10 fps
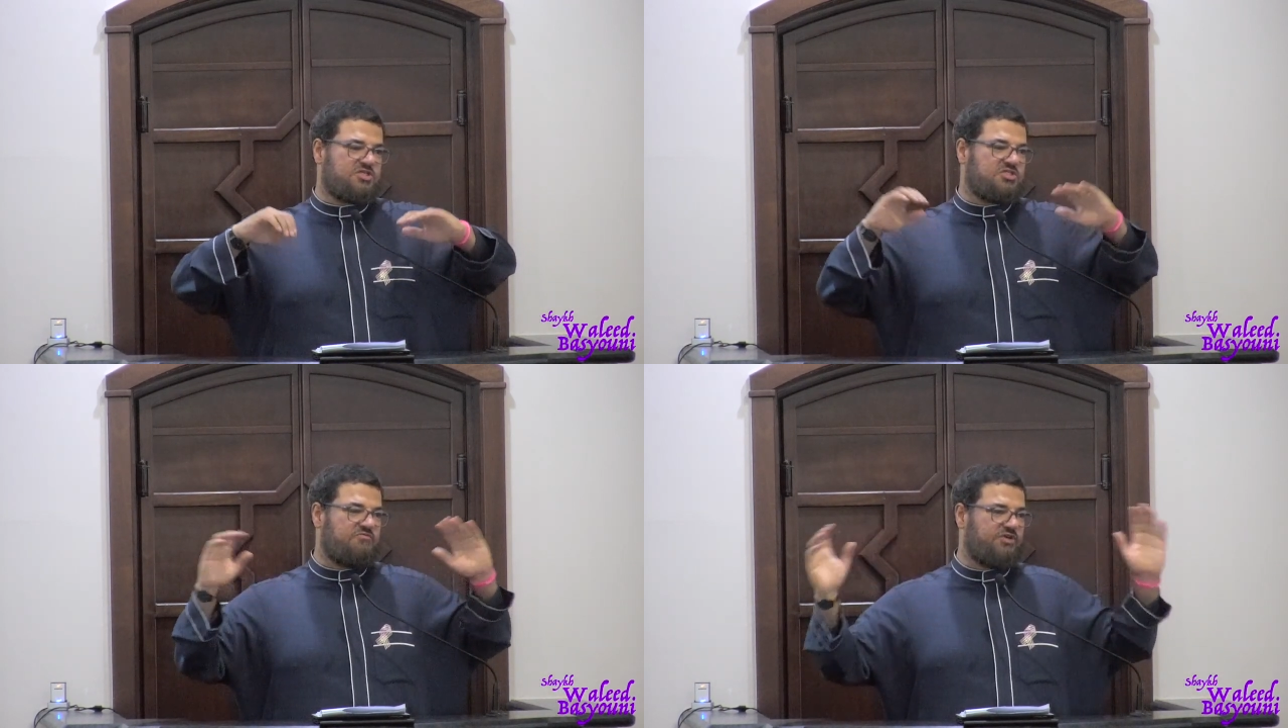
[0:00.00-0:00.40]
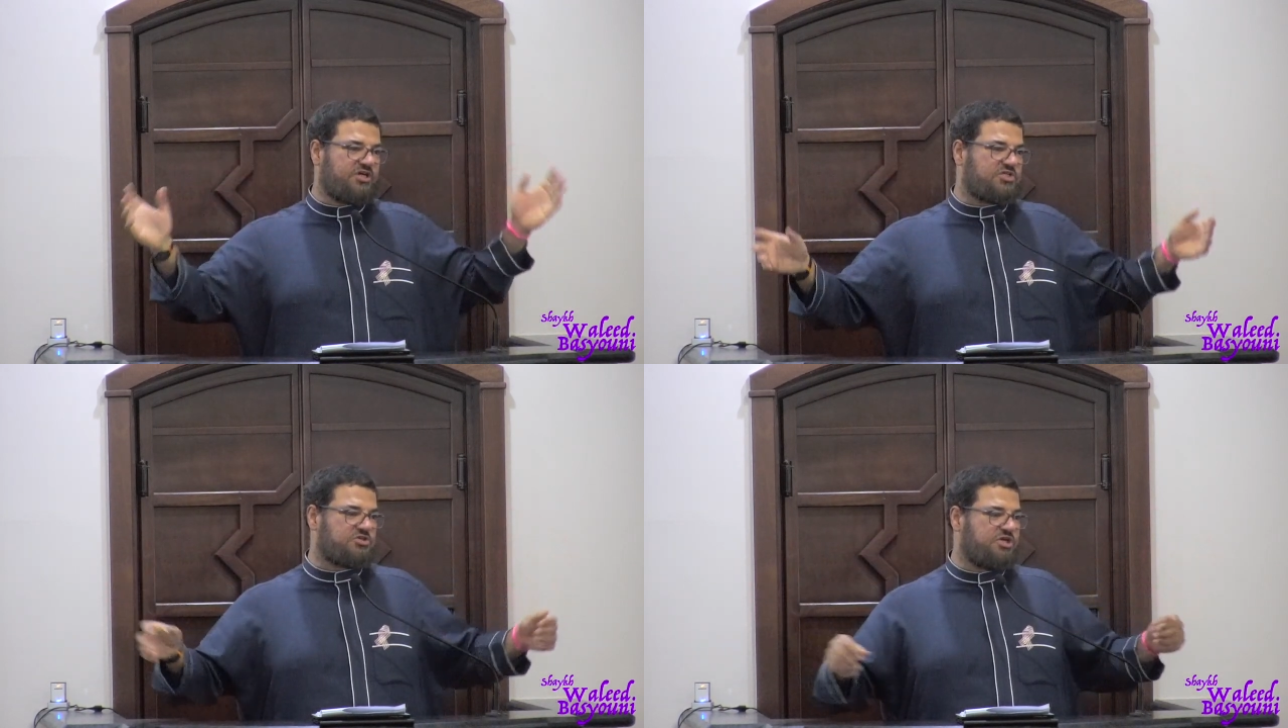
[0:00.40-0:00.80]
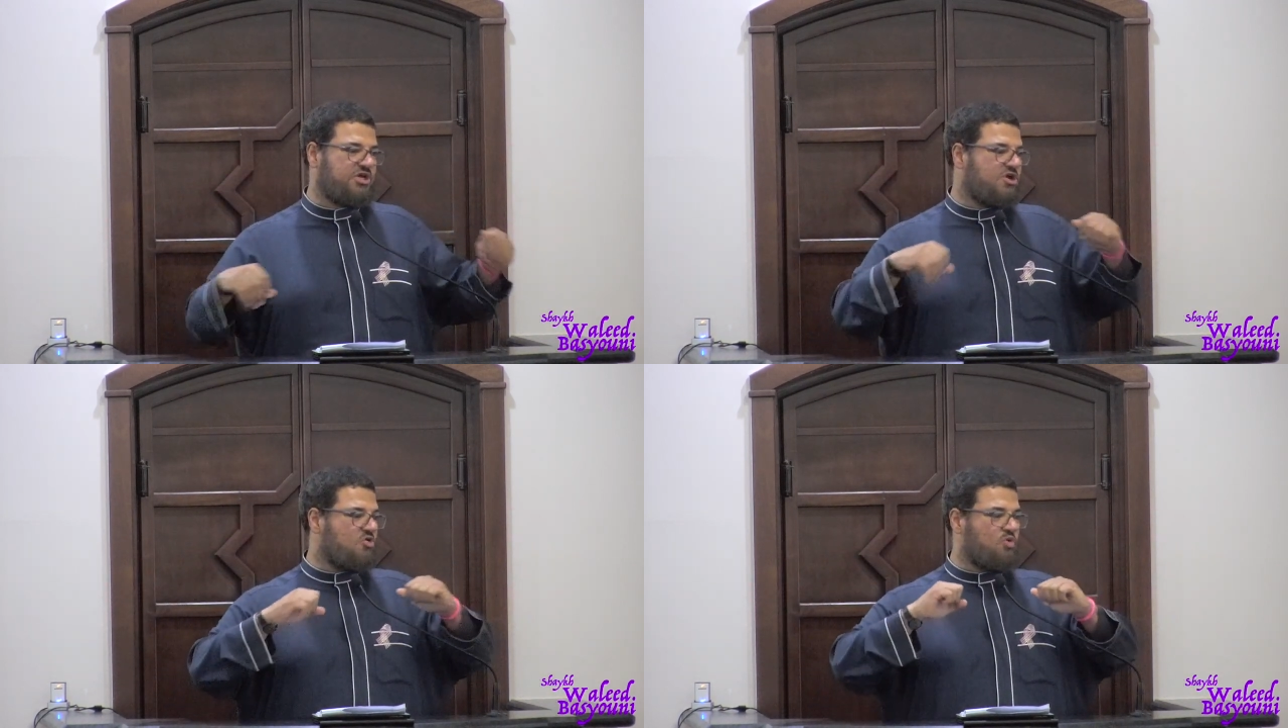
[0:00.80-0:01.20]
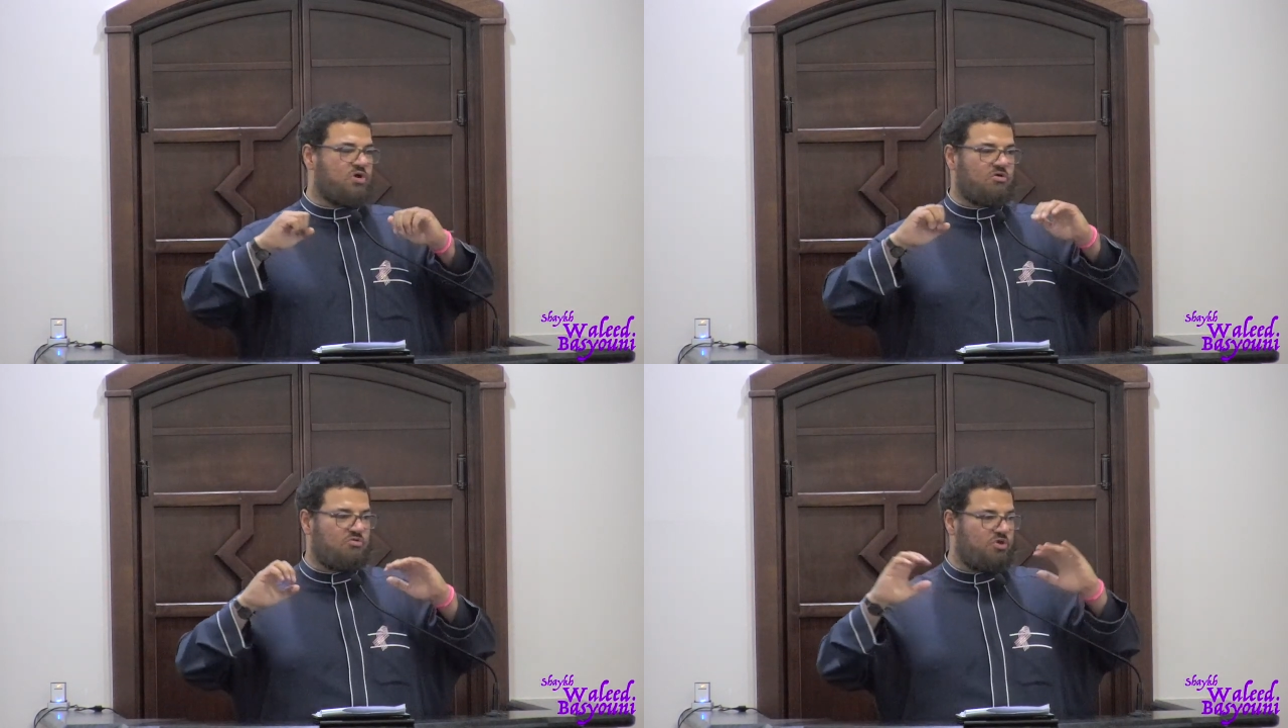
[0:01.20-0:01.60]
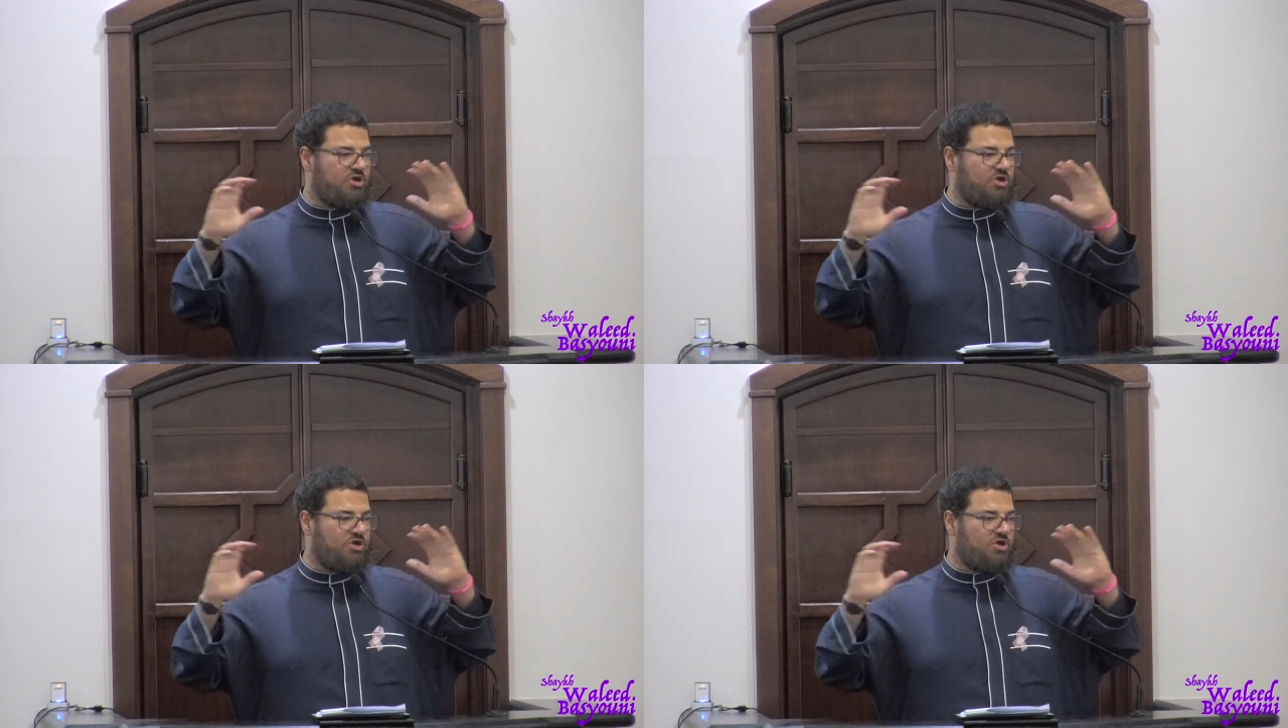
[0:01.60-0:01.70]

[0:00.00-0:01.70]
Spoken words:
is the victory, we are, you